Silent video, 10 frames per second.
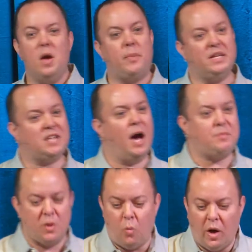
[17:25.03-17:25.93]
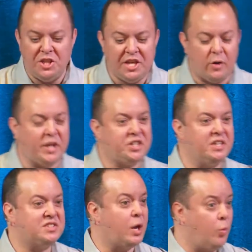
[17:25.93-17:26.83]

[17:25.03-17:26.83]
but it's up to one generation to say,